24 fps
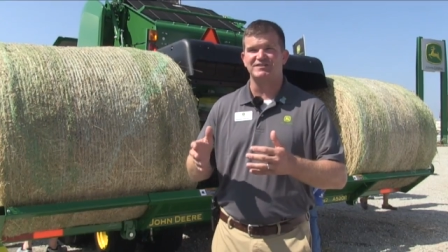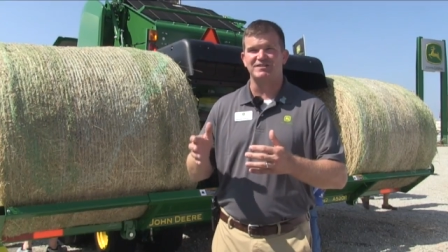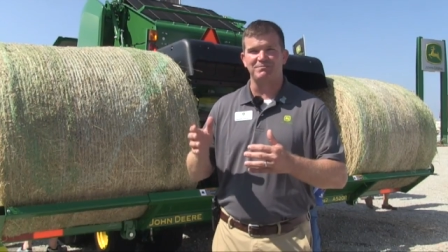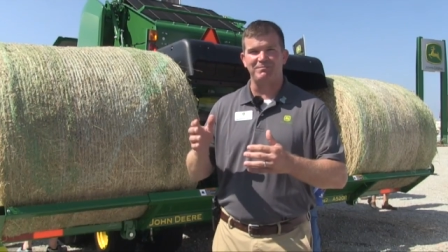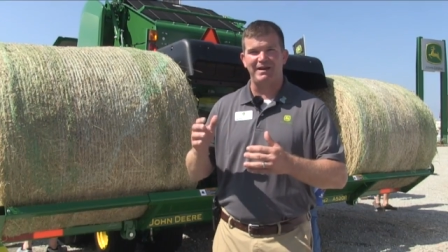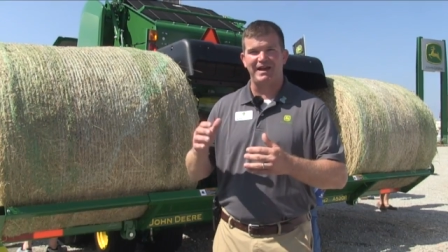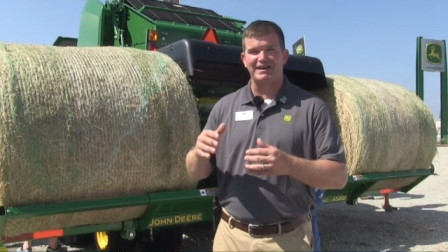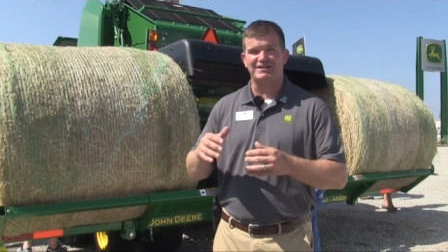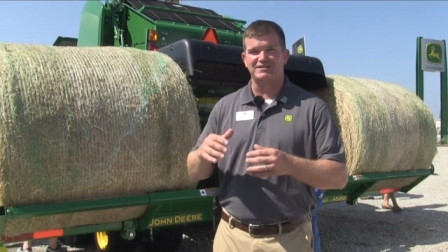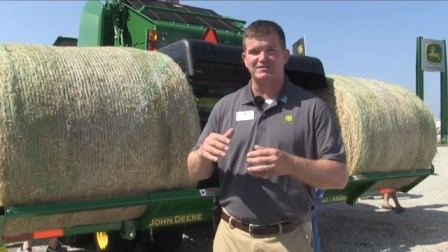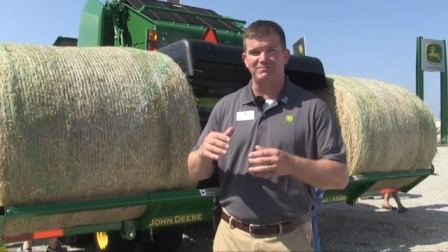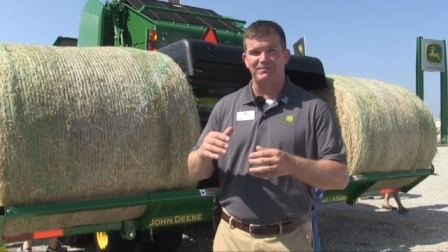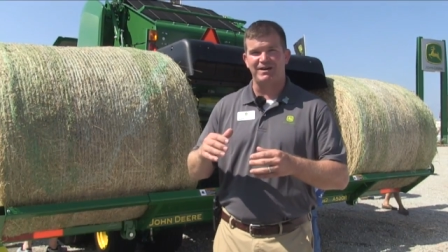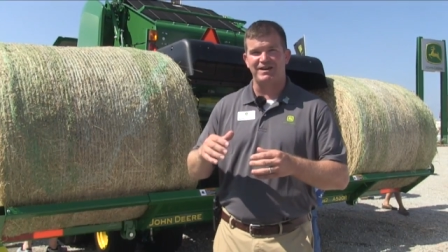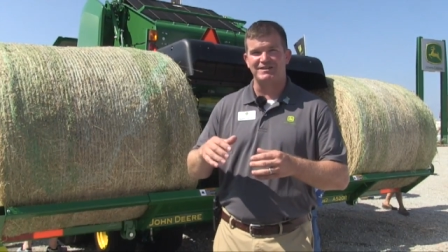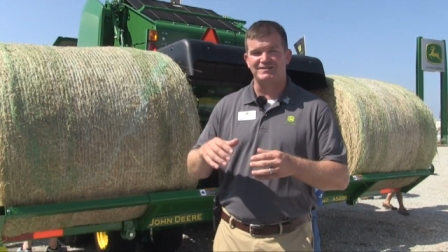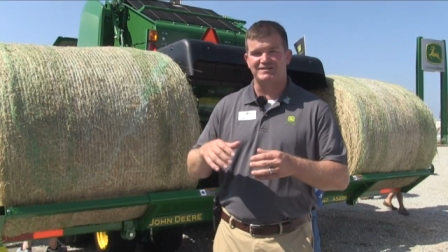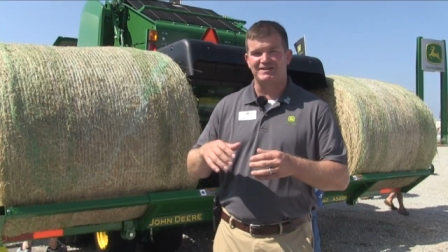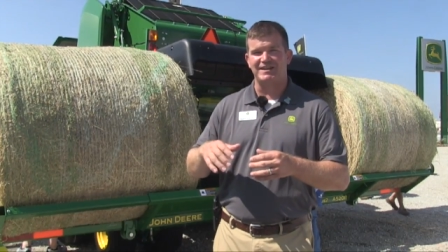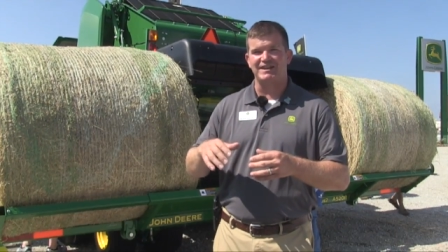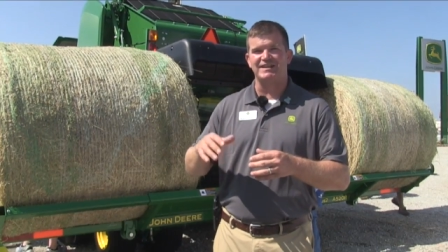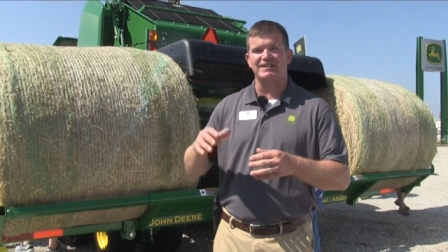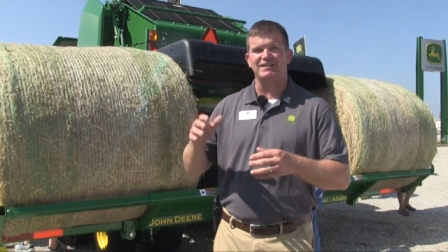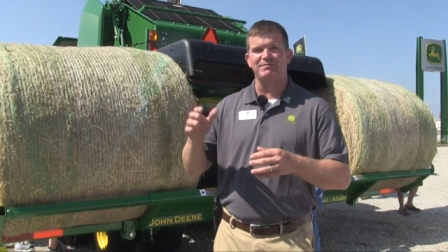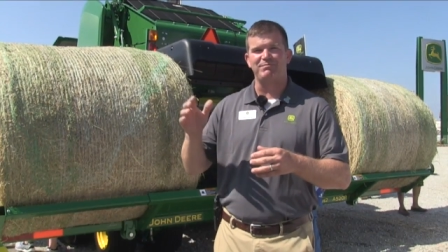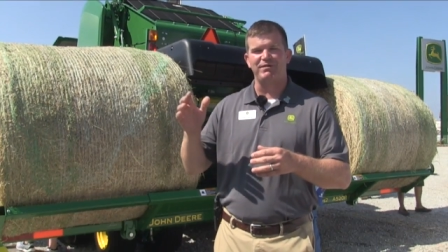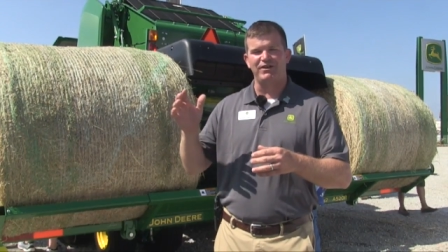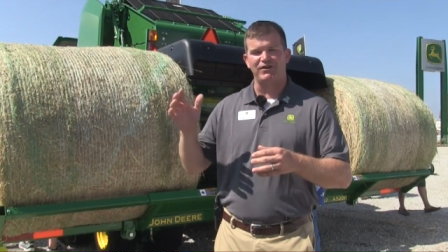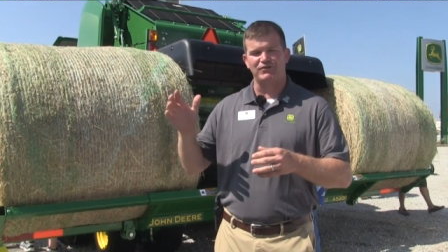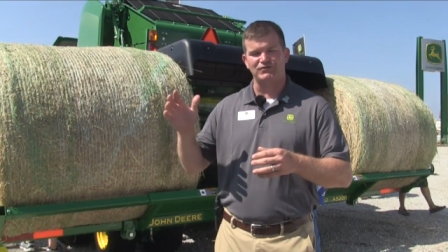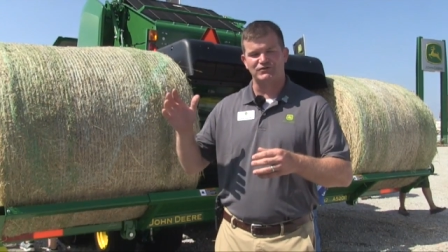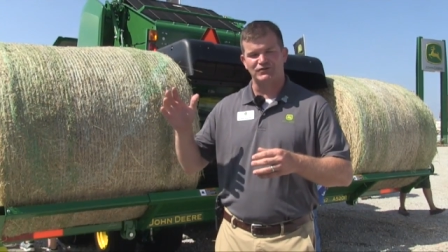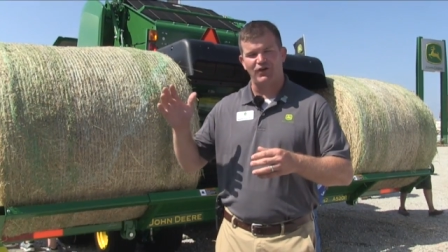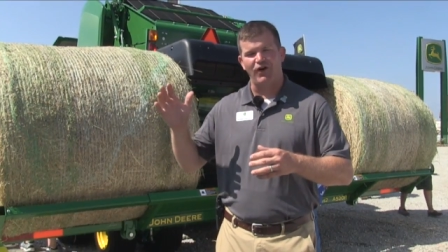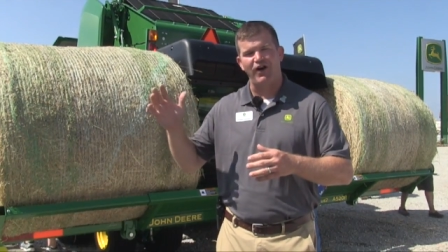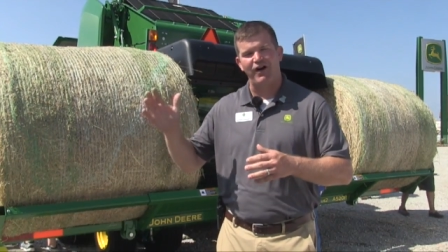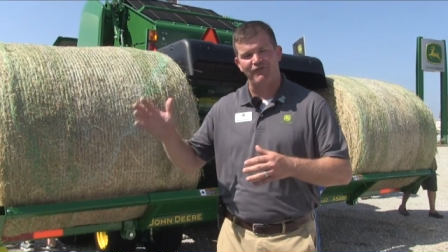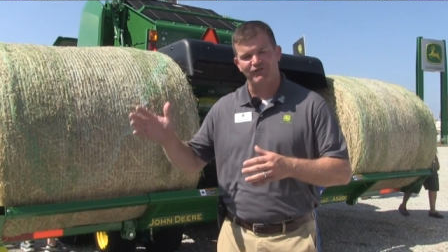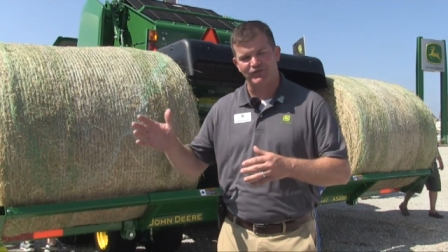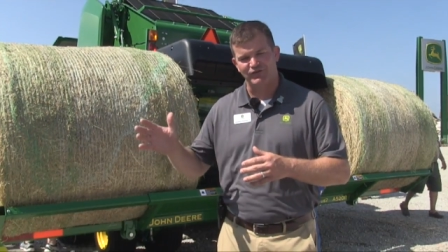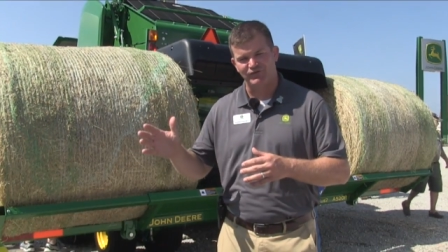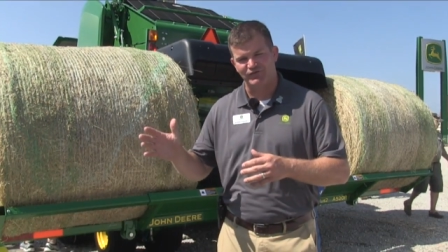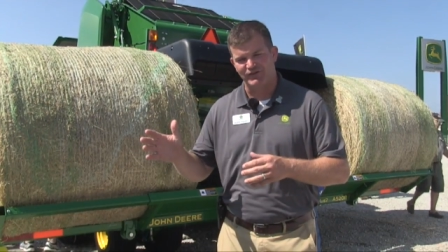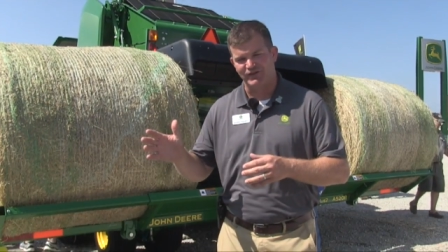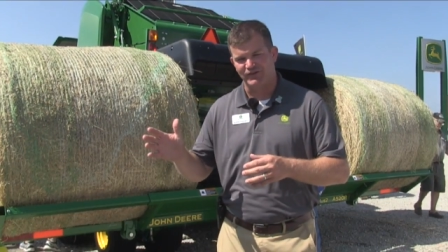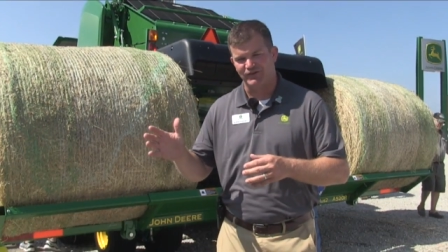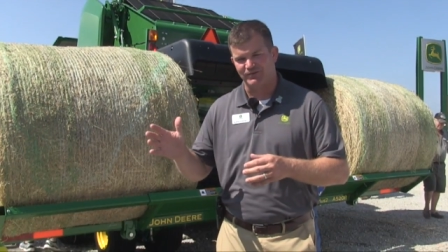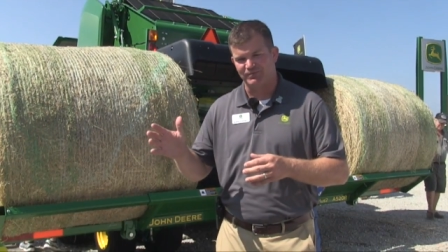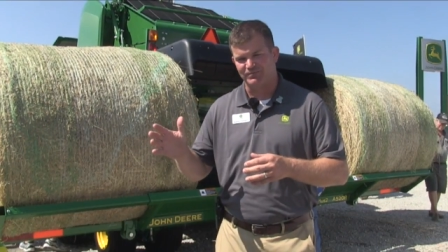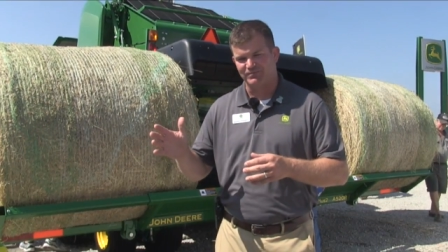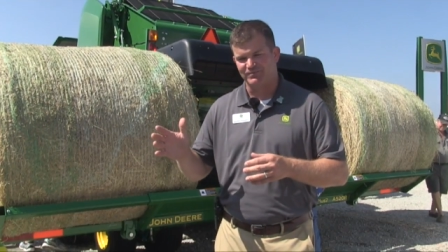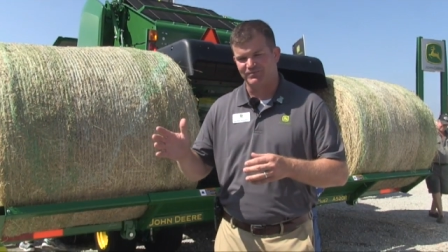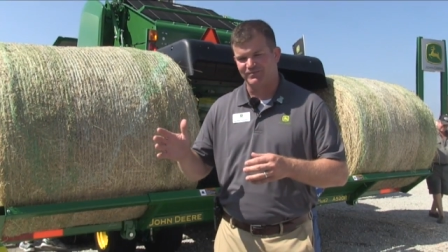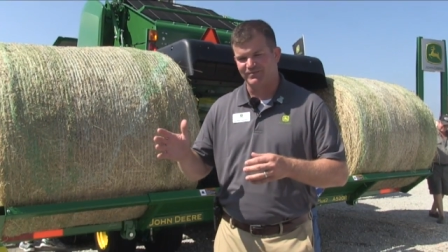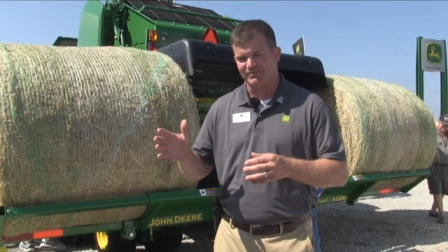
to maximize getting the bales off the field.